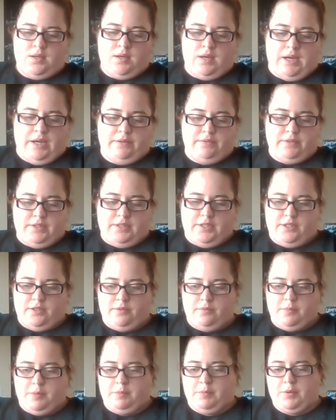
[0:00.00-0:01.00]
I really don't
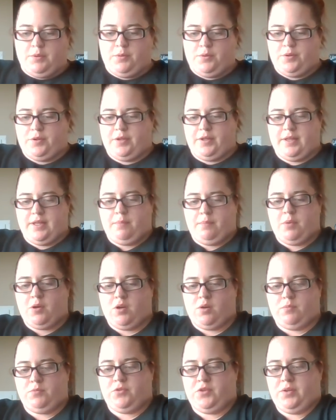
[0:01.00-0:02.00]
remember ordering that
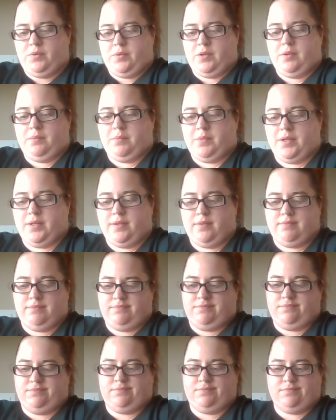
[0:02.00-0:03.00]
palm tree one, but
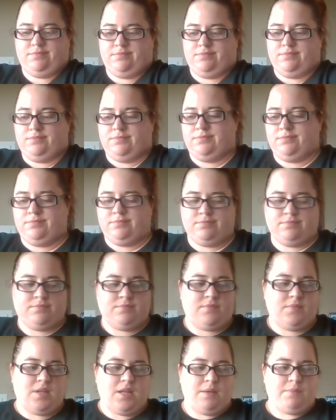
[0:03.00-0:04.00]

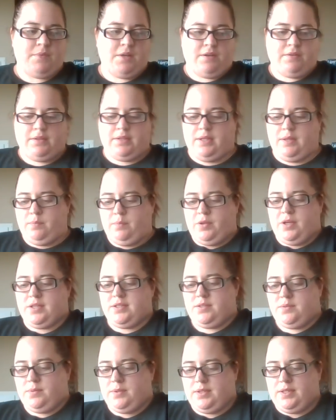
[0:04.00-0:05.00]
I'm not really
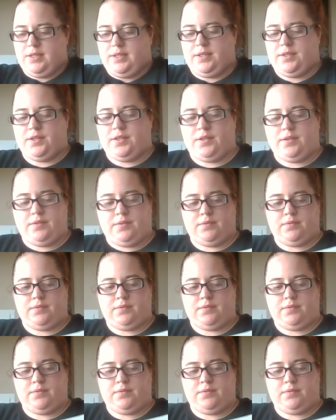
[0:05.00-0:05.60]
impressed with it either.